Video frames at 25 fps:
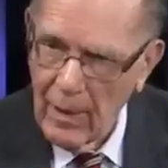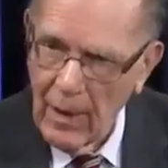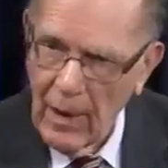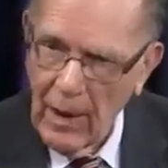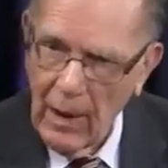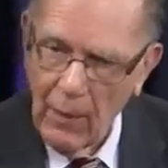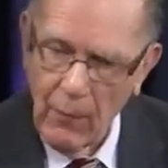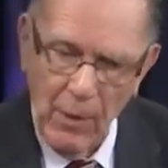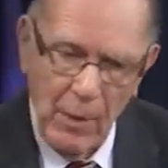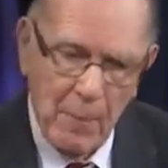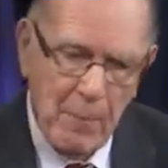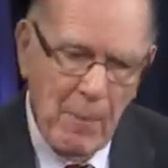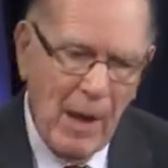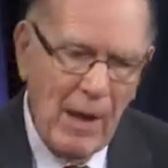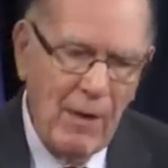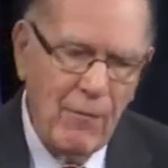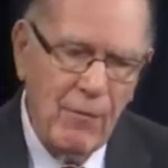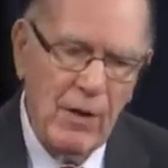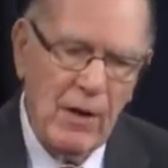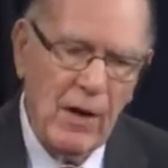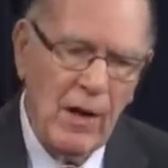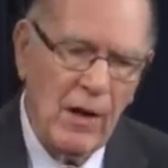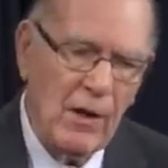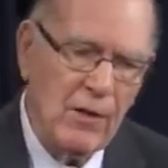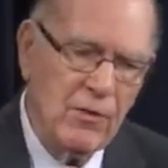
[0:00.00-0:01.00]
We may
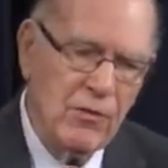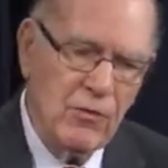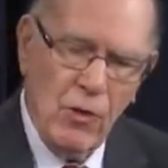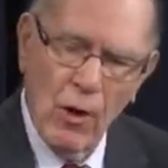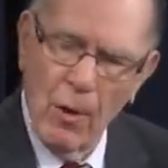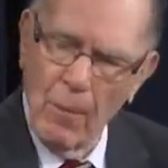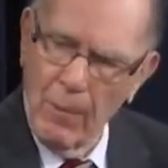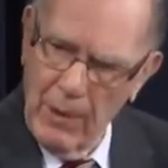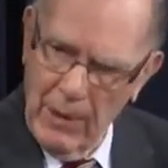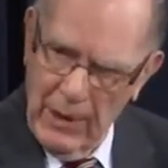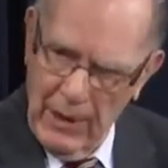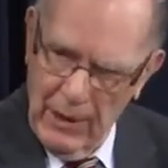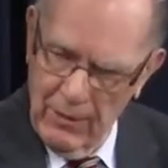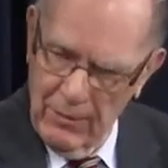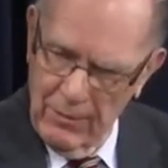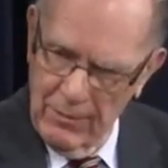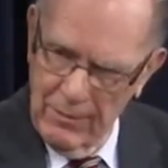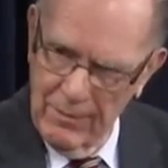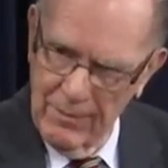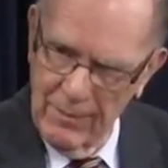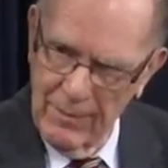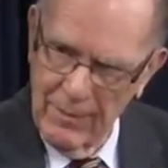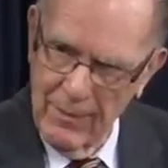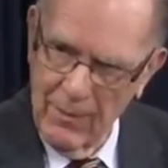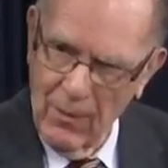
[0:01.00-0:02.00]
even exterminate
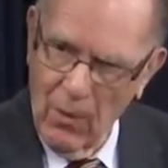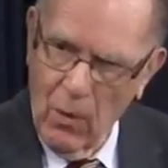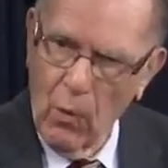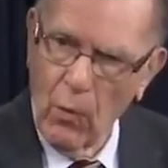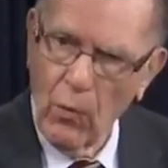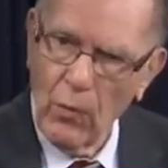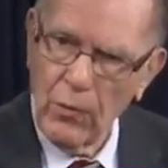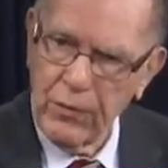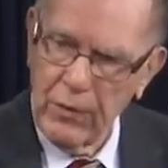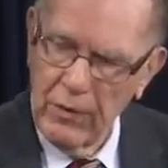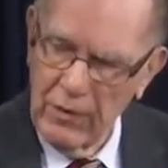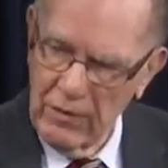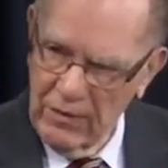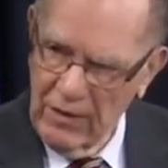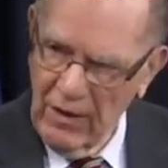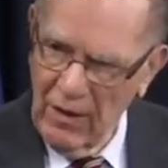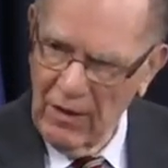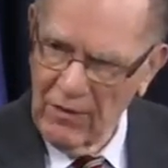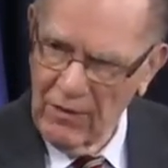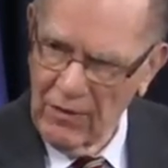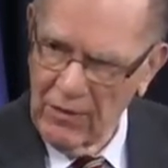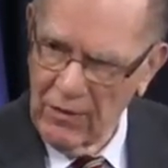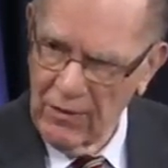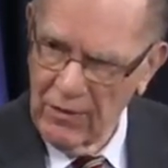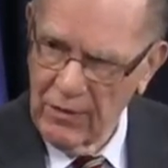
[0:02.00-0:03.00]
whole
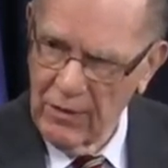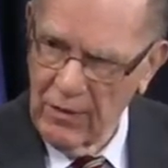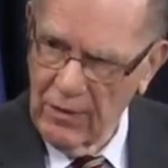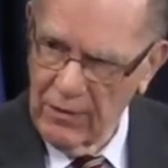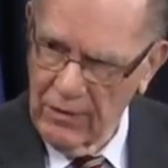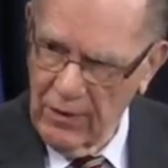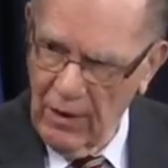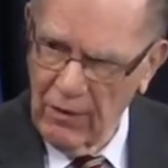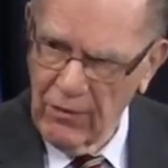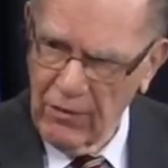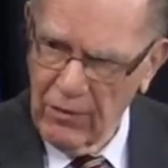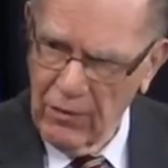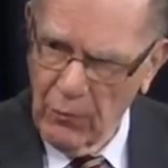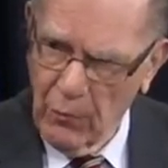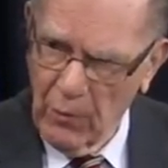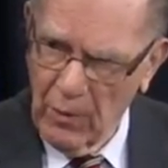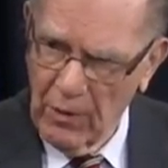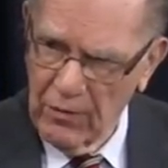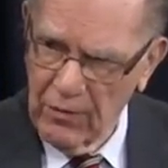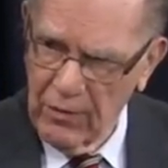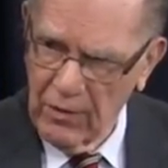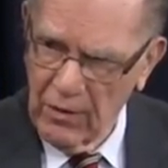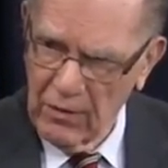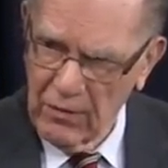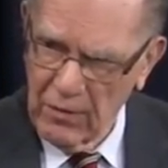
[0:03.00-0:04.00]
citizenry
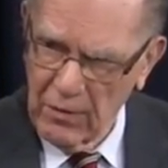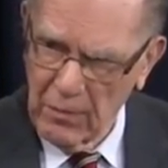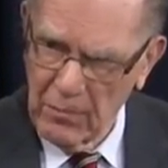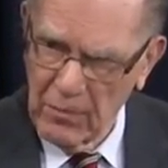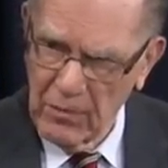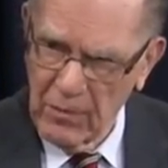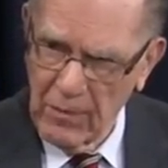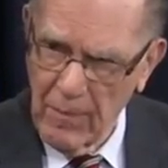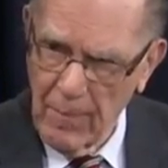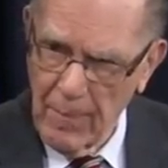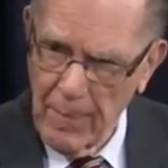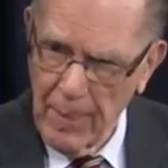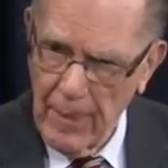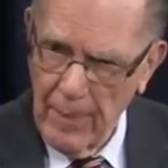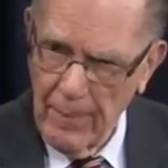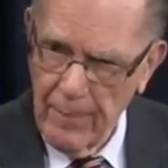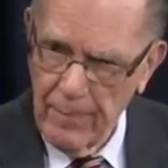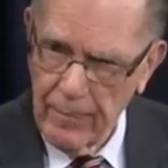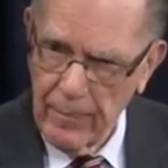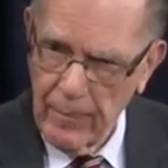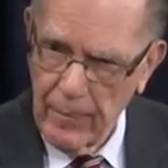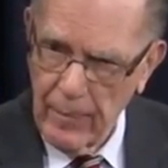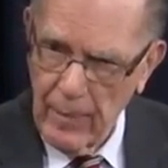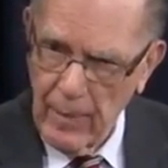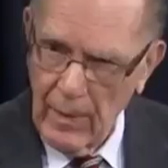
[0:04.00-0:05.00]
systems.
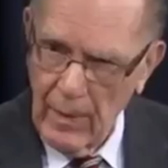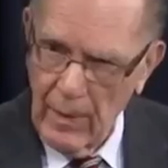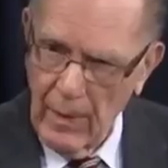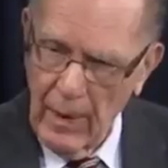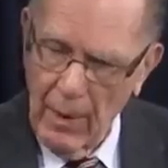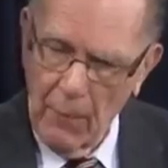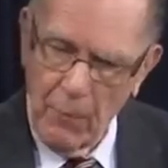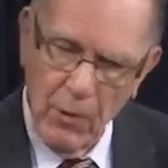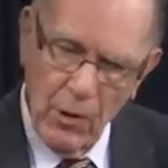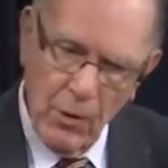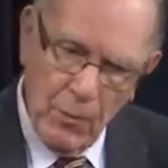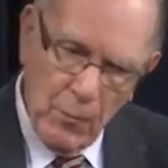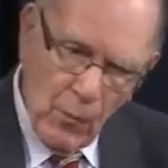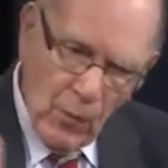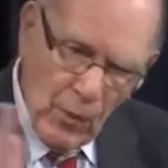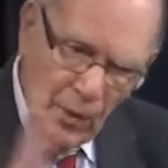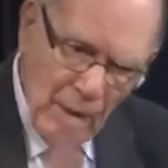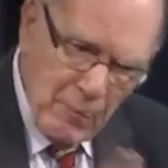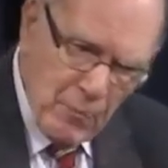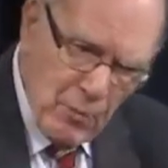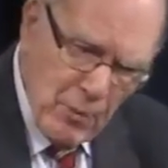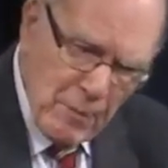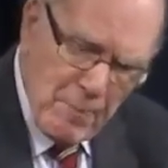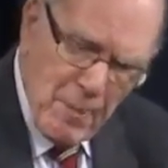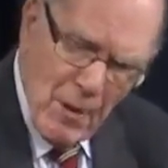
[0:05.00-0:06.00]
And we'll
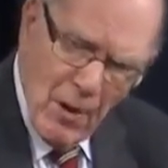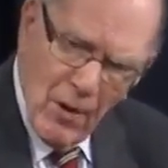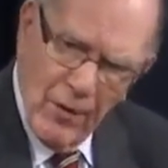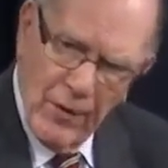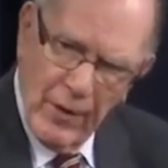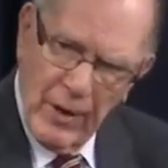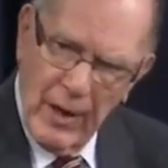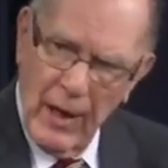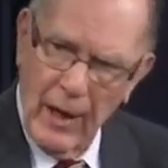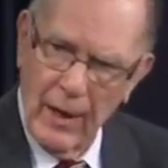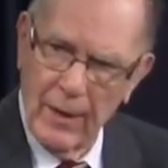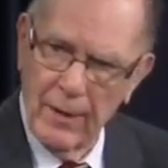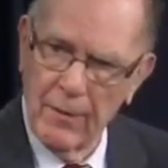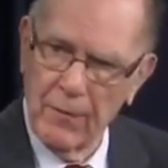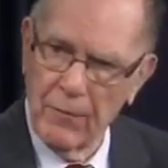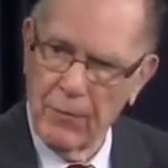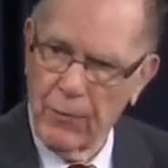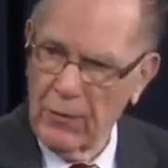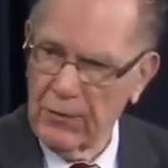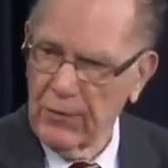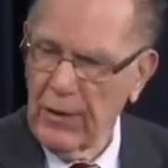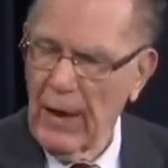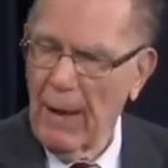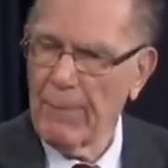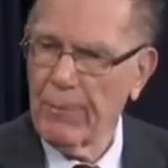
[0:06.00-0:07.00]
rebuild again. For
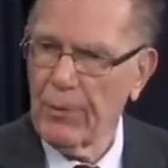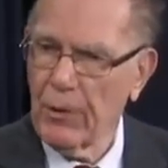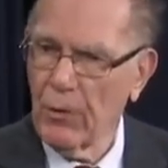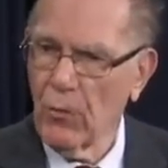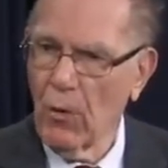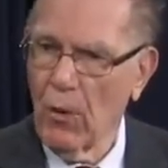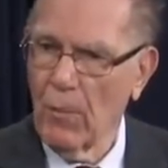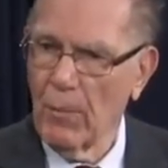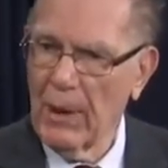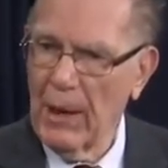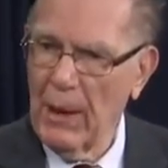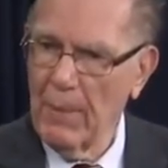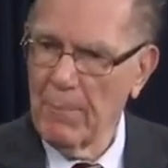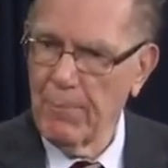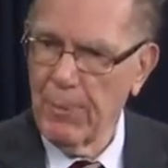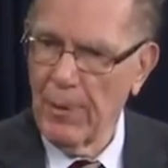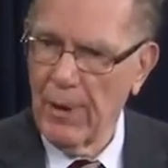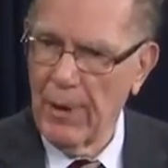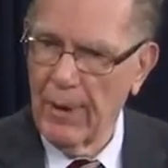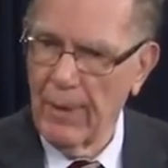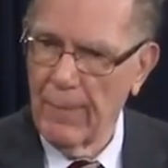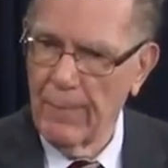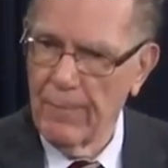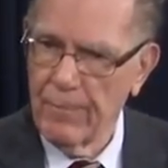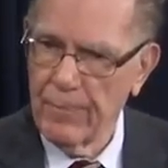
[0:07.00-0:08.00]
example, the Roman
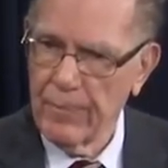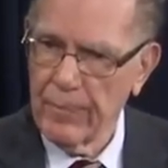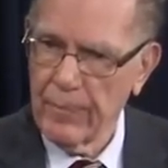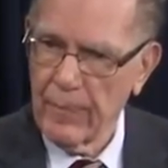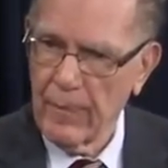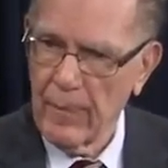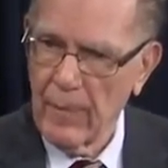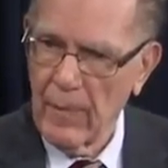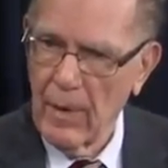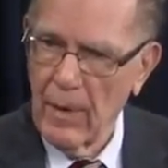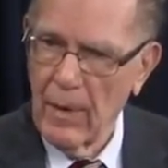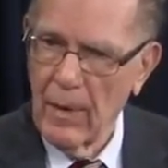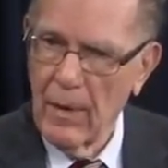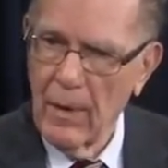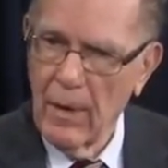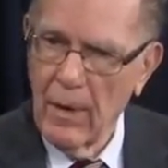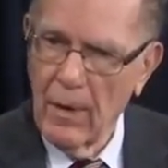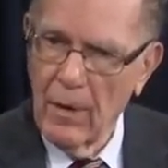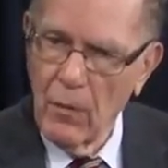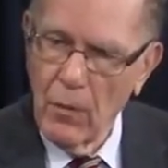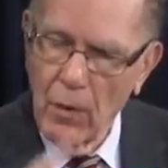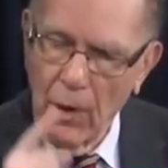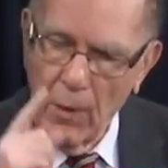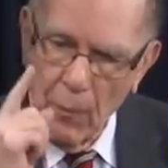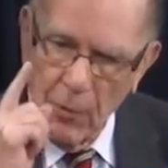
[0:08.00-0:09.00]
Empire.
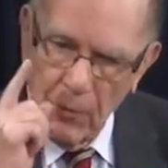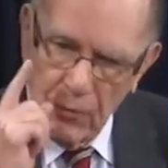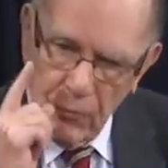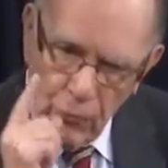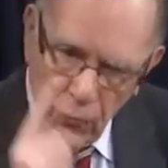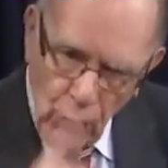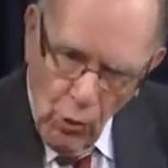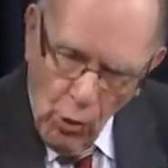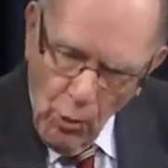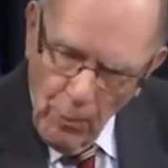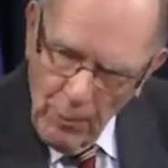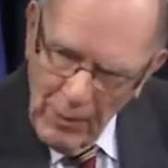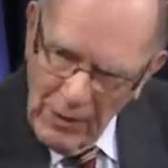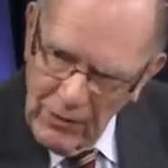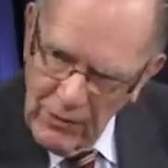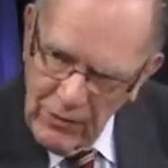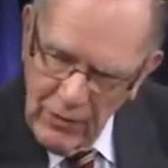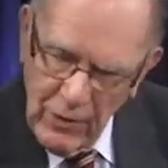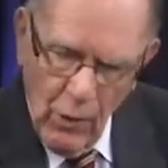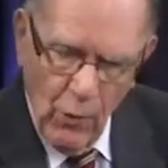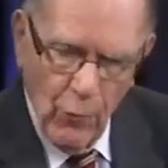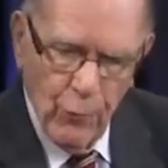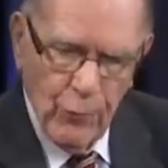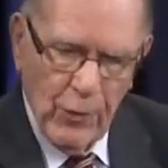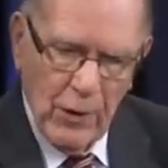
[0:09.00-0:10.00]
It was Rome
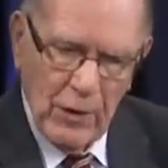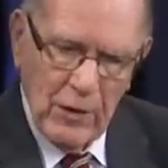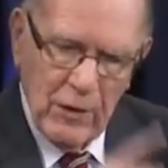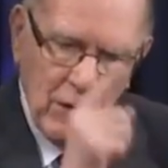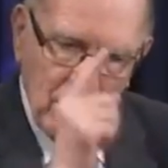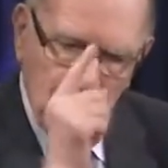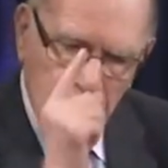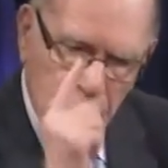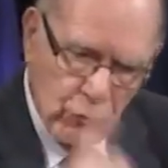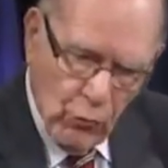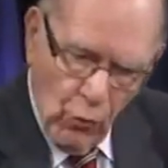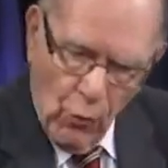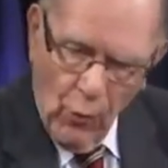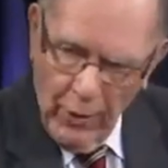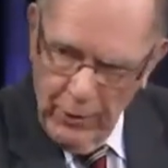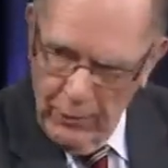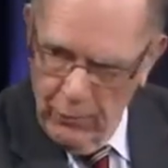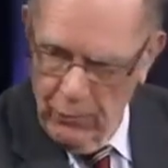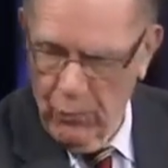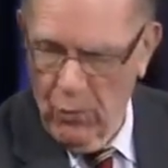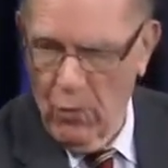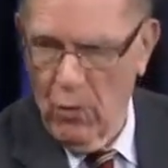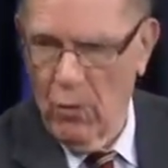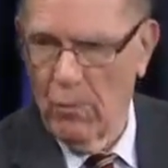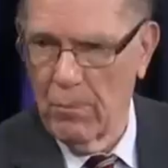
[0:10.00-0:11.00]
itself that destroyed
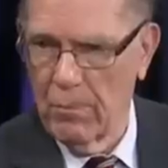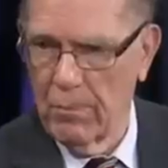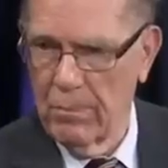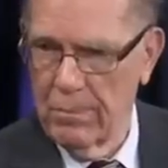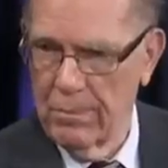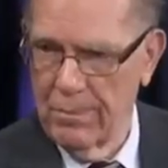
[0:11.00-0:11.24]
Rome.